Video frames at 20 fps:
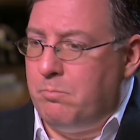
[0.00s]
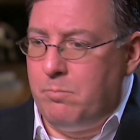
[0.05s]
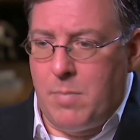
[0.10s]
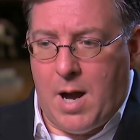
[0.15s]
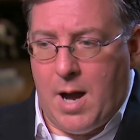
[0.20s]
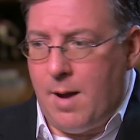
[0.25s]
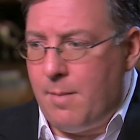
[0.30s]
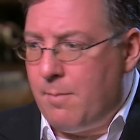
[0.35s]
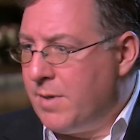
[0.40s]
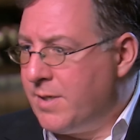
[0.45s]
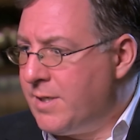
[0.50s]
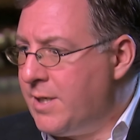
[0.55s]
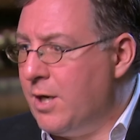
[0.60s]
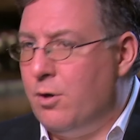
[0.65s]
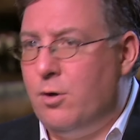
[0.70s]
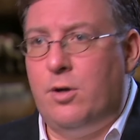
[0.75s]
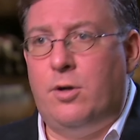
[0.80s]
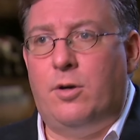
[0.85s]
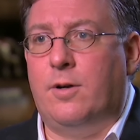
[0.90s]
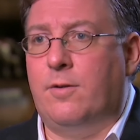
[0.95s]
uh,
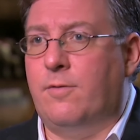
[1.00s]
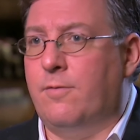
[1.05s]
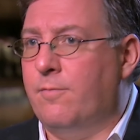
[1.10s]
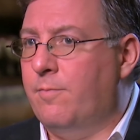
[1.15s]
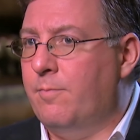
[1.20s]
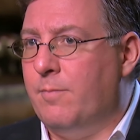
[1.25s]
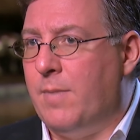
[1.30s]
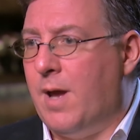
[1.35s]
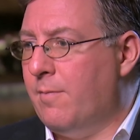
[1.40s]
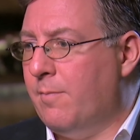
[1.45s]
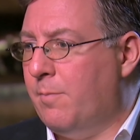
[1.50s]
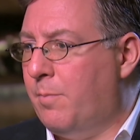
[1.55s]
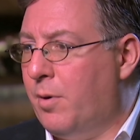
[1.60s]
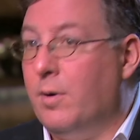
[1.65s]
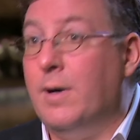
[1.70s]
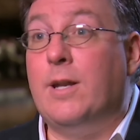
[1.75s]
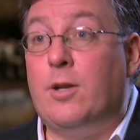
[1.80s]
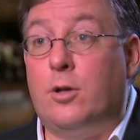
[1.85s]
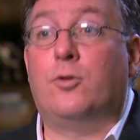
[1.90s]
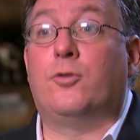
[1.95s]
material and, and
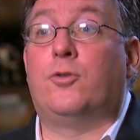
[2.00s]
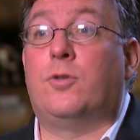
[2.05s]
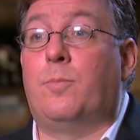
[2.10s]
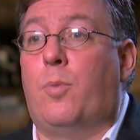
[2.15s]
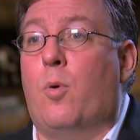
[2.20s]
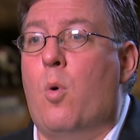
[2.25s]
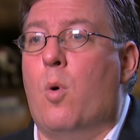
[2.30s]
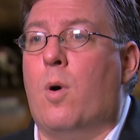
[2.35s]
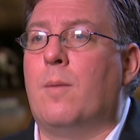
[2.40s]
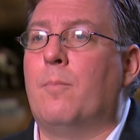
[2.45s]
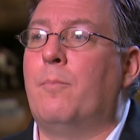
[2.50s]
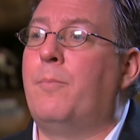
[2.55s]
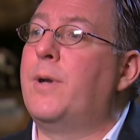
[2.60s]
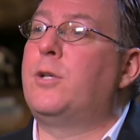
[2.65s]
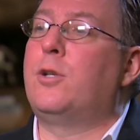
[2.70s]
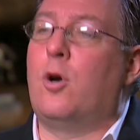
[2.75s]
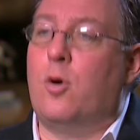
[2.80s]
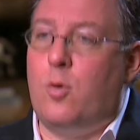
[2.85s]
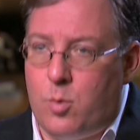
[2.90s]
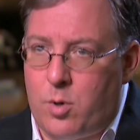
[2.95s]
political support.
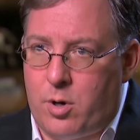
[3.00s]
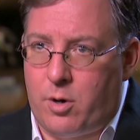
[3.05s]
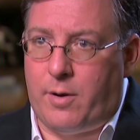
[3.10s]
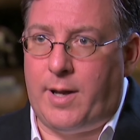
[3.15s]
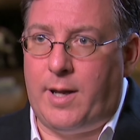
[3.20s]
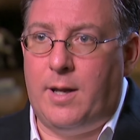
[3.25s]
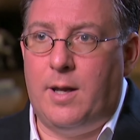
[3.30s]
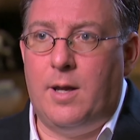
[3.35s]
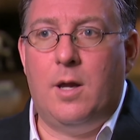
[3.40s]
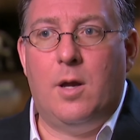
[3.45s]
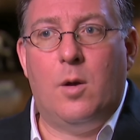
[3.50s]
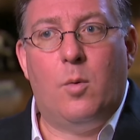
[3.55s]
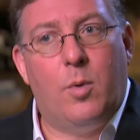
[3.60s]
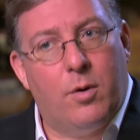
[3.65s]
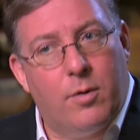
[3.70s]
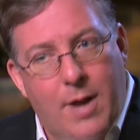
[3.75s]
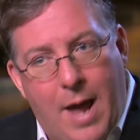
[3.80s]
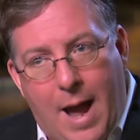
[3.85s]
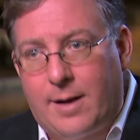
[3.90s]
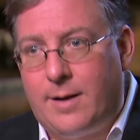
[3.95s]
But don't worry,
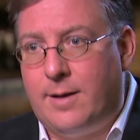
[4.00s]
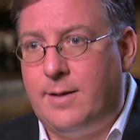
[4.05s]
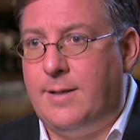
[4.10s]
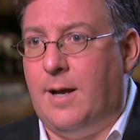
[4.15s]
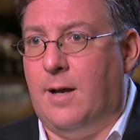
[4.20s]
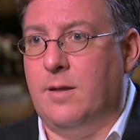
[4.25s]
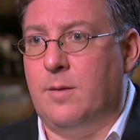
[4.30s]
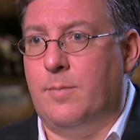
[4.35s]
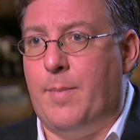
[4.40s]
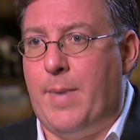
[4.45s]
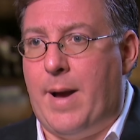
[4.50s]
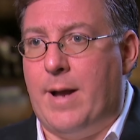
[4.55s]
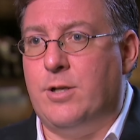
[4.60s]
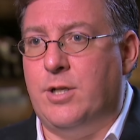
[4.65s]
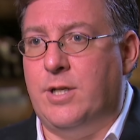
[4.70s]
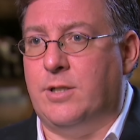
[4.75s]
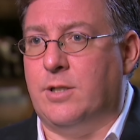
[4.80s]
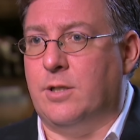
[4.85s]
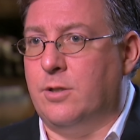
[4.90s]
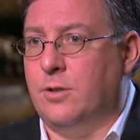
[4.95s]
we're not going to tell them about
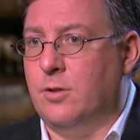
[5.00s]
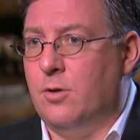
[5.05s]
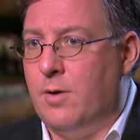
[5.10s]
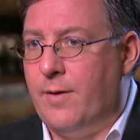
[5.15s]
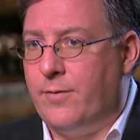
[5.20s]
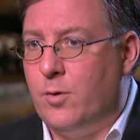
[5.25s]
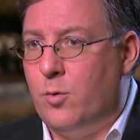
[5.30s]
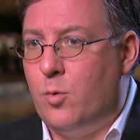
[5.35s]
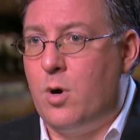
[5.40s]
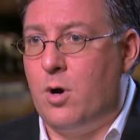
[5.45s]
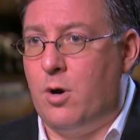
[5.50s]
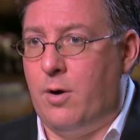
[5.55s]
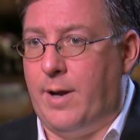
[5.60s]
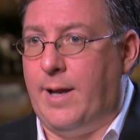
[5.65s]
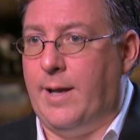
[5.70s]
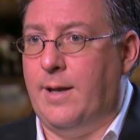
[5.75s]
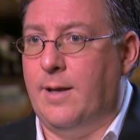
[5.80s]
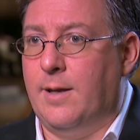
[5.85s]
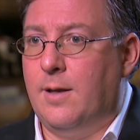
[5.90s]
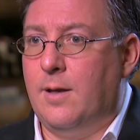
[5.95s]
Jesus. You don't have to
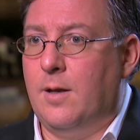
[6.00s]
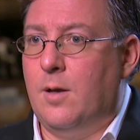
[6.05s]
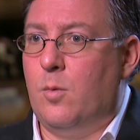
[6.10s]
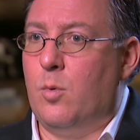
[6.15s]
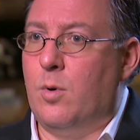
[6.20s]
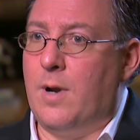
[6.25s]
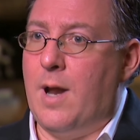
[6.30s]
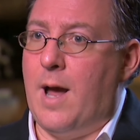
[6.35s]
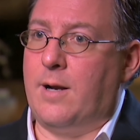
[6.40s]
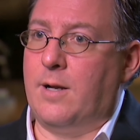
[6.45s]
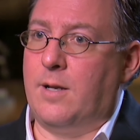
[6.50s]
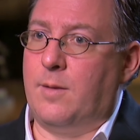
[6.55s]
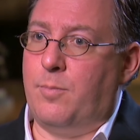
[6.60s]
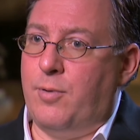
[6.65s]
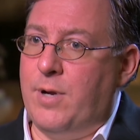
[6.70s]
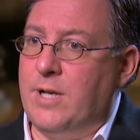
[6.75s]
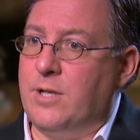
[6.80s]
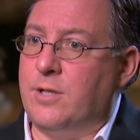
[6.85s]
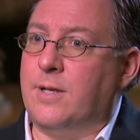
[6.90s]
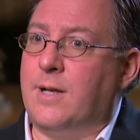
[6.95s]
worry. We're not going to
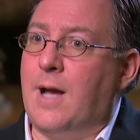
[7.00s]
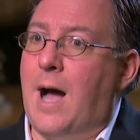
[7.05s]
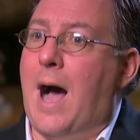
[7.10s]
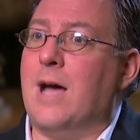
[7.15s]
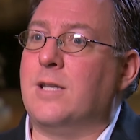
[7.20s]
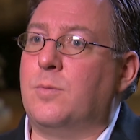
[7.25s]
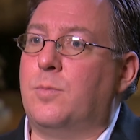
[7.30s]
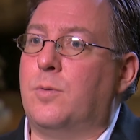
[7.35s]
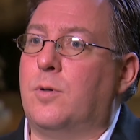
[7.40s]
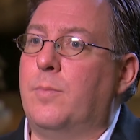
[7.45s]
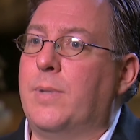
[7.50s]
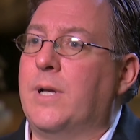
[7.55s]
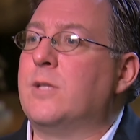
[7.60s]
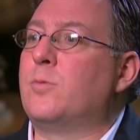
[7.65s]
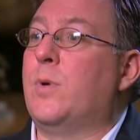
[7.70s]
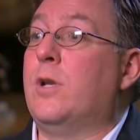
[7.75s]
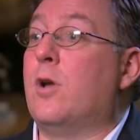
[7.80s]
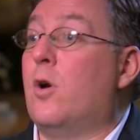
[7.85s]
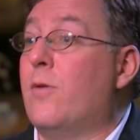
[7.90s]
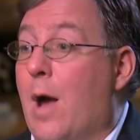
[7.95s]
preach the gospel because
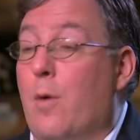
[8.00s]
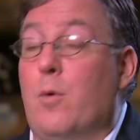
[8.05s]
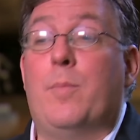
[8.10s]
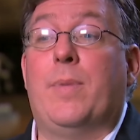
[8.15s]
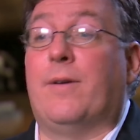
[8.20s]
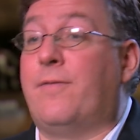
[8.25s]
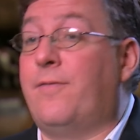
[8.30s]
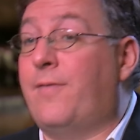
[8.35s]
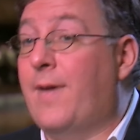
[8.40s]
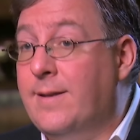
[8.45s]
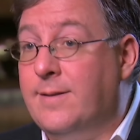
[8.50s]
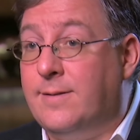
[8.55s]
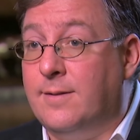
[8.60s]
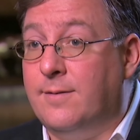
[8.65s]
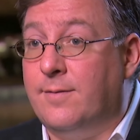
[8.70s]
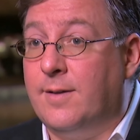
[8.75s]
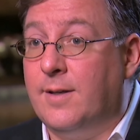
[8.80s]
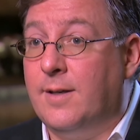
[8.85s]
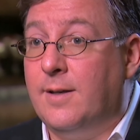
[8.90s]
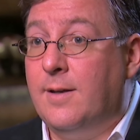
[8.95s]
we know that would be
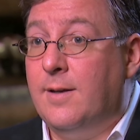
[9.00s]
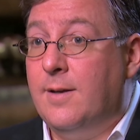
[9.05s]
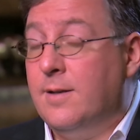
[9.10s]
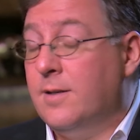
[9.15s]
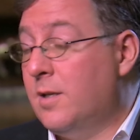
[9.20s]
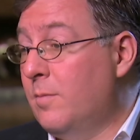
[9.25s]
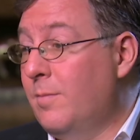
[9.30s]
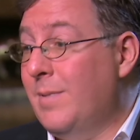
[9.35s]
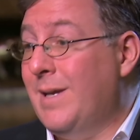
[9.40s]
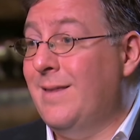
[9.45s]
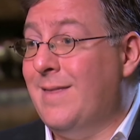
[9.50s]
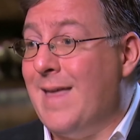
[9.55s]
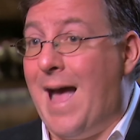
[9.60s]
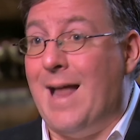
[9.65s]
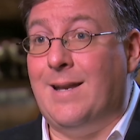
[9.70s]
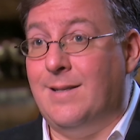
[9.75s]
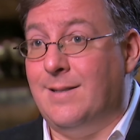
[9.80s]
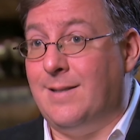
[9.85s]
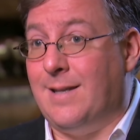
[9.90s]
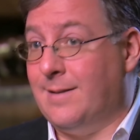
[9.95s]
offensive. To me,
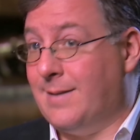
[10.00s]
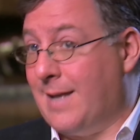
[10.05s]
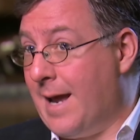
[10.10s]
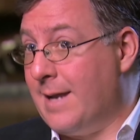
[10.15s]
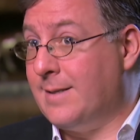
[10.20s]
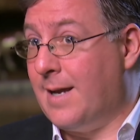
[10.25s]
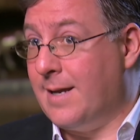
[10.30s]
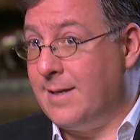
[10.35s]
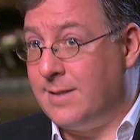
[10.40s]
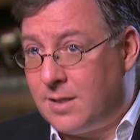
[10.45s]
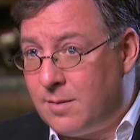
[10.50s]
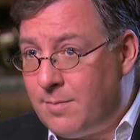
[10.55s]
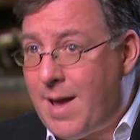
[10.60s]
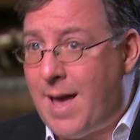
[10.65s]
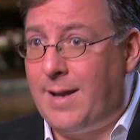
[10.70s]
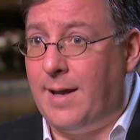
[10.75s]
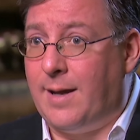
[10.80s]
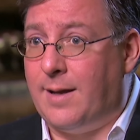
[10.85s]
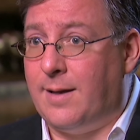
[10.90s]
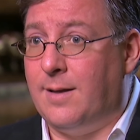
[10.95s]
that is as anti
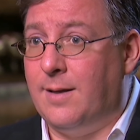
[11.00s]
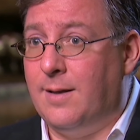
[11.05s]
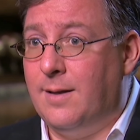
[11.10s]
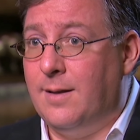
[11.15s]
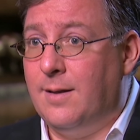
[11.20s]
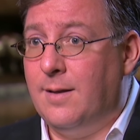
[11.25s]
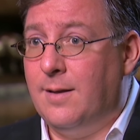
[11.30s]
Semitic.